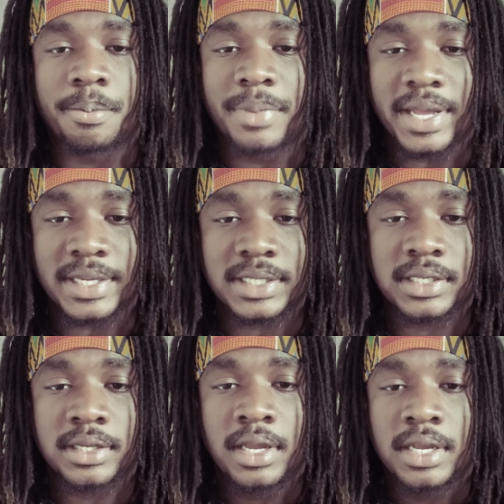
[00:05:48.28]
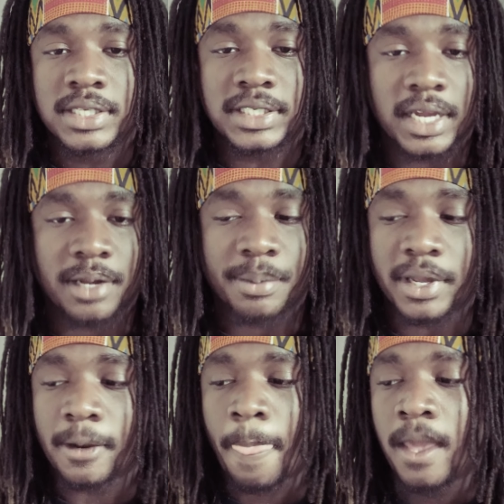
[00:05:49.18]
Bes,
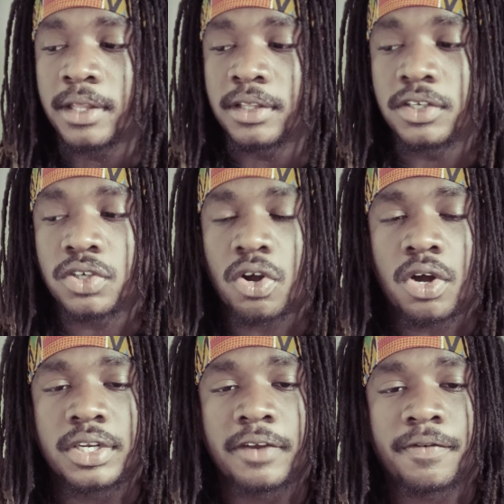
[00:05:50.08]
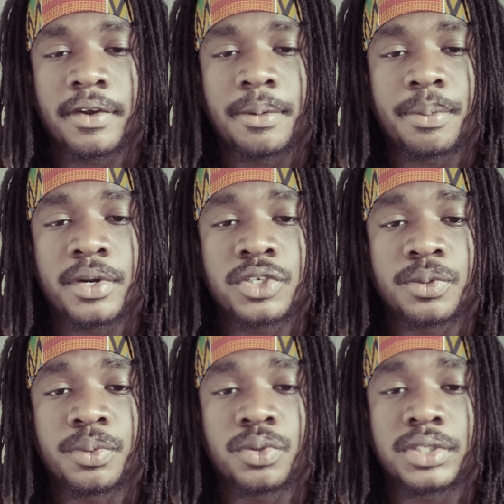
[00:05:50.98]
Sekhmet. These are all different
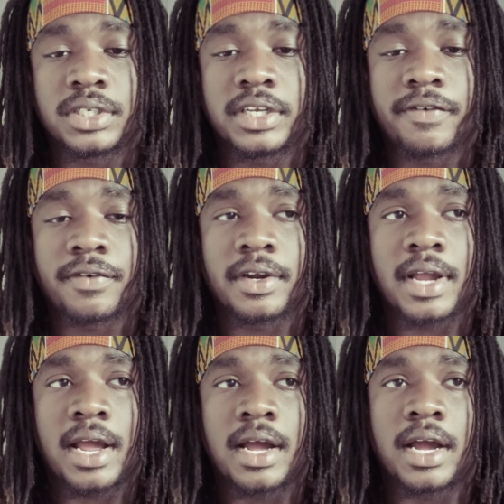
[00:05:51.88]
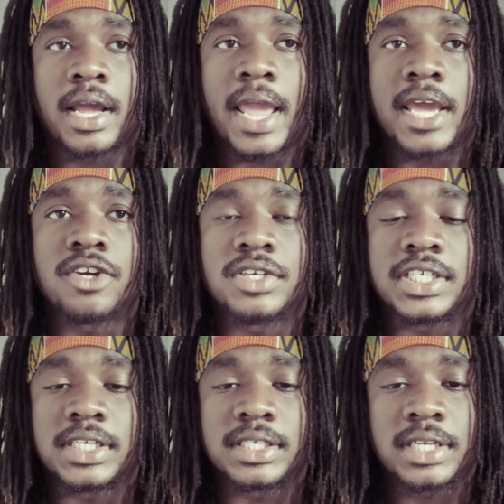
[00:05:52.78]
principles and different
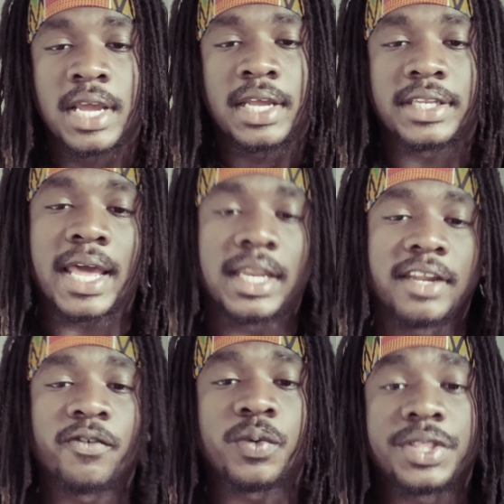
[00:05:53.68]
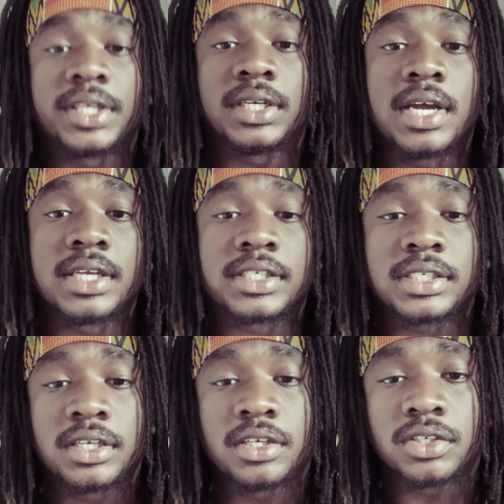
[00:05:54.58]
energies that live within
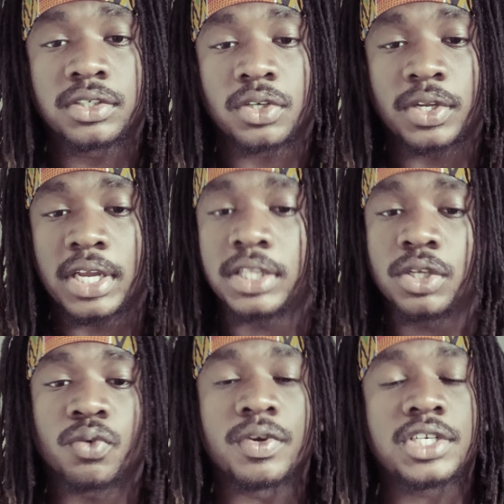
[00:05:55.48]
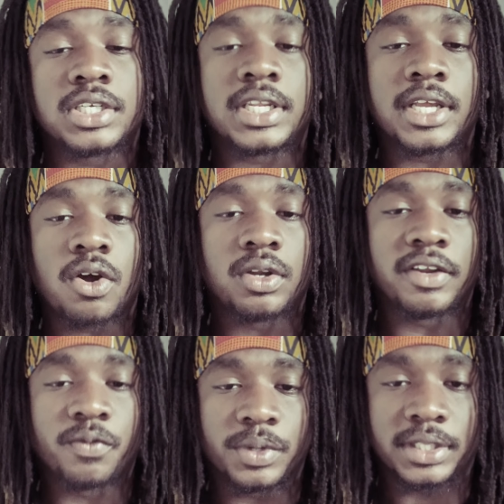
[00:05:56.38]
us. So yeah, the Orisha, they all
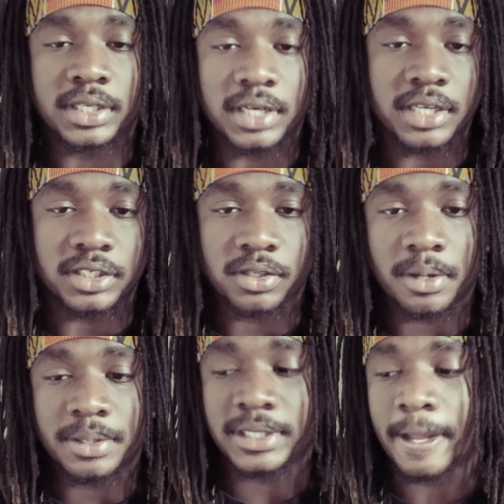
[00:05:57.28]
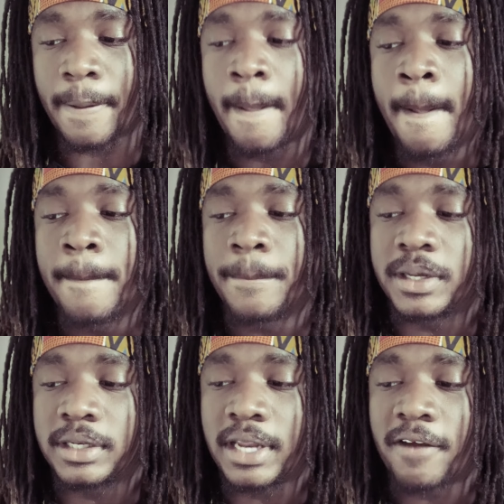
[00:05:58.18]
live within us, you know what I'm saying?
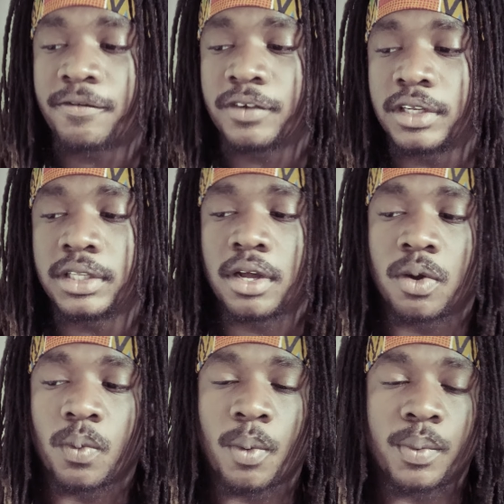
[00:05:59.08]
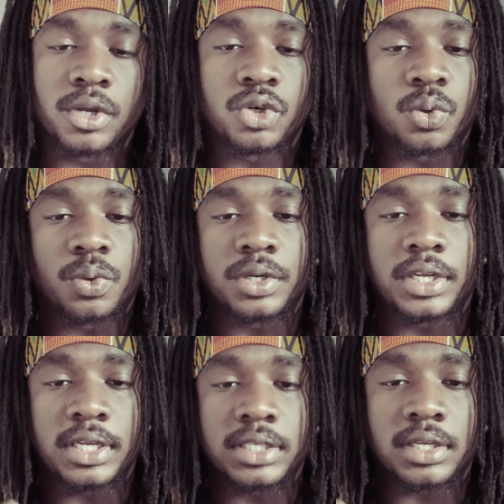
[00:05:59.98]
But definitely when we are doing
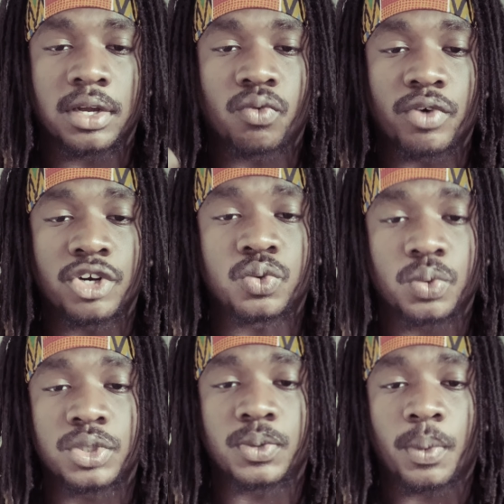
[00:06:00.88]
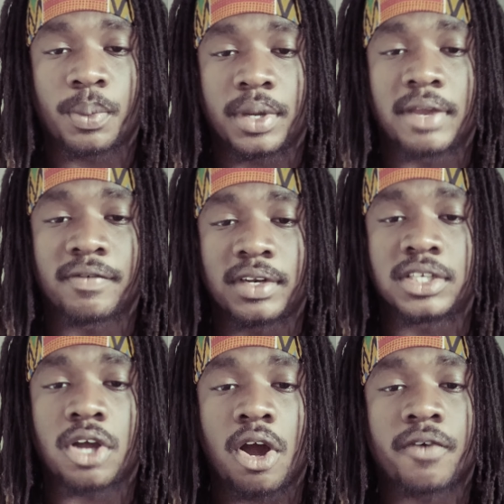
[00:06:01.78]
these rituals and when we're giving
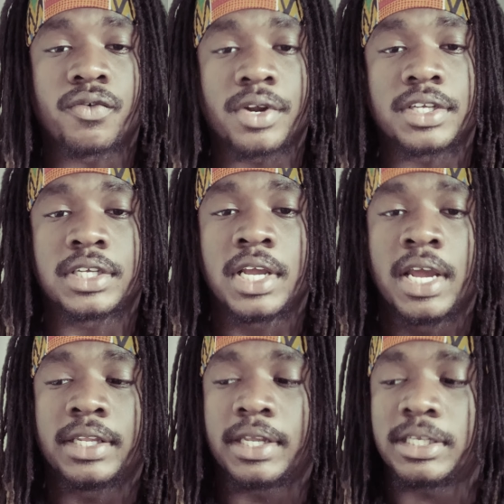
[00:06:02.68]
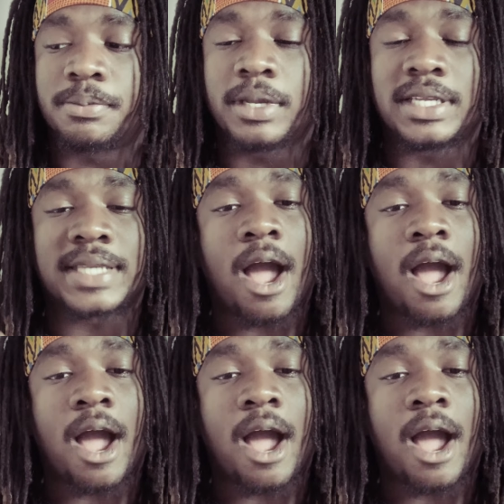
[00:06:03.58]
these offerings, it's